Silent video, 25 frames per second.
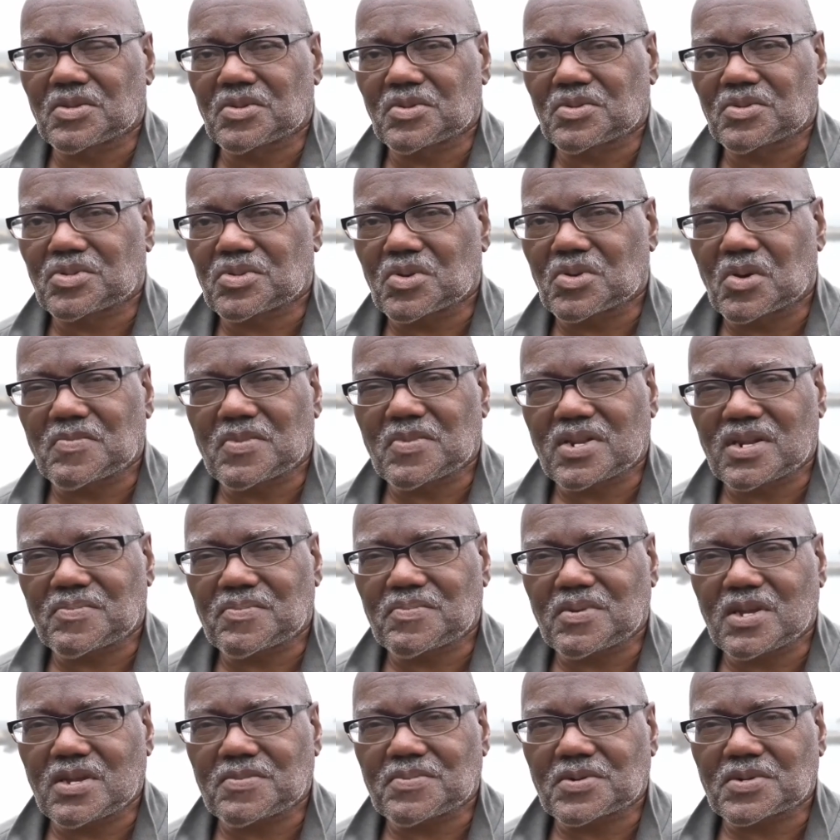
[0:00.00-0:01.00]
so many
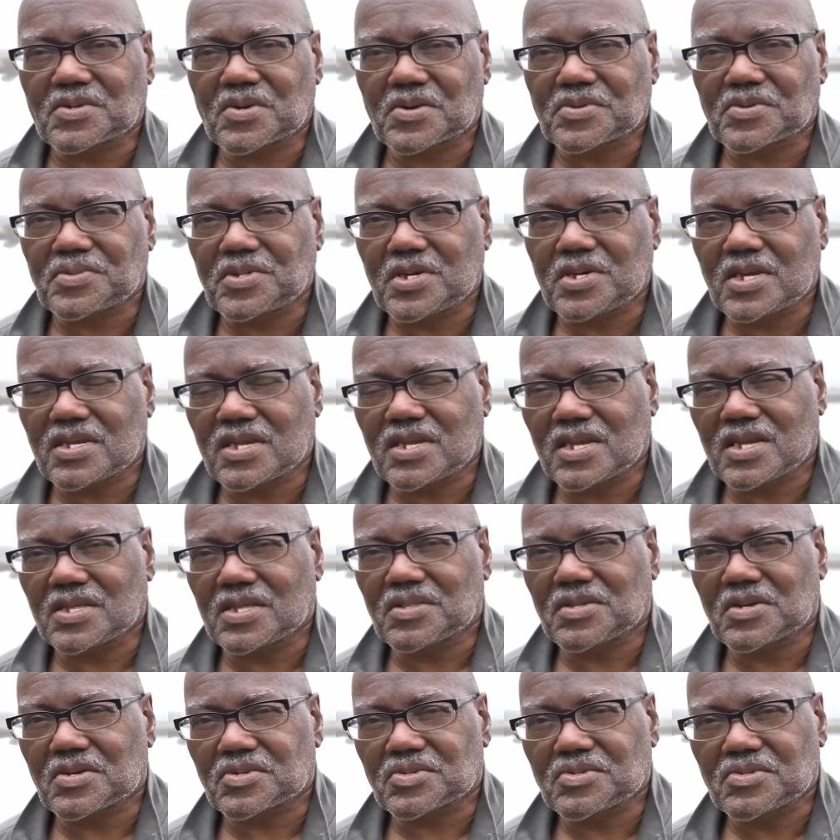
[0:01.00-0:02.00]
people are
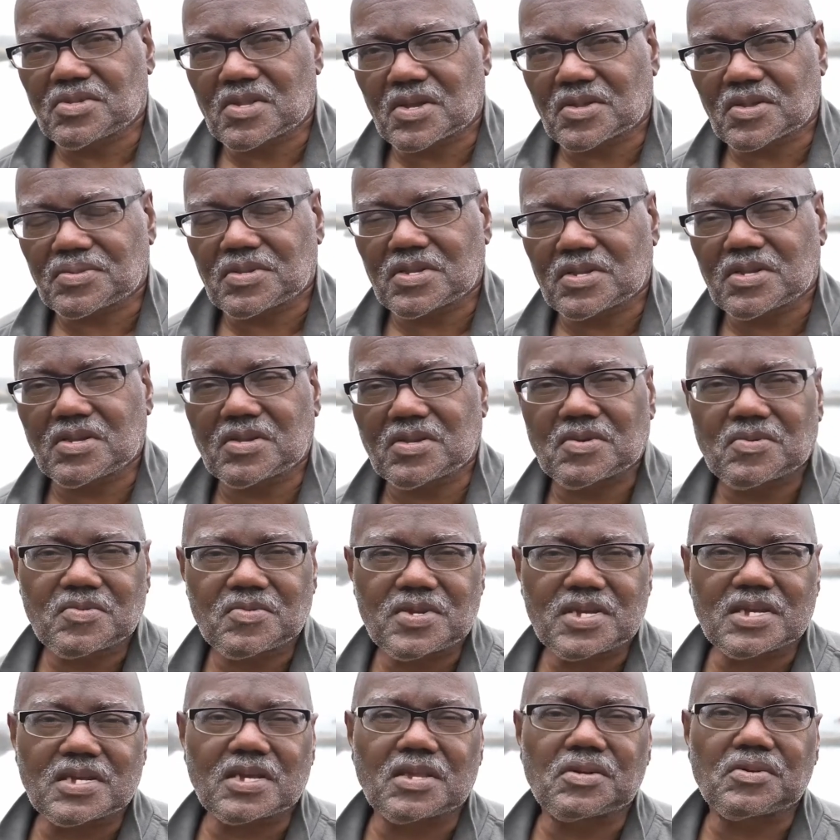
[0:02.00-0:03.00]
thinking there's nothing
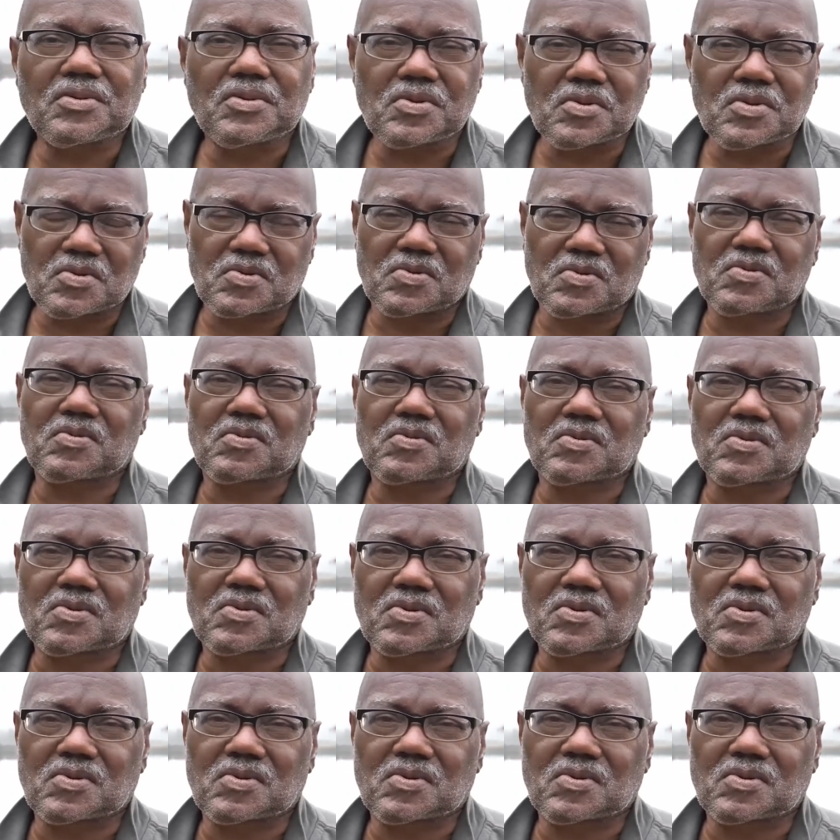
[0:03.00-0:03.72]
we can do.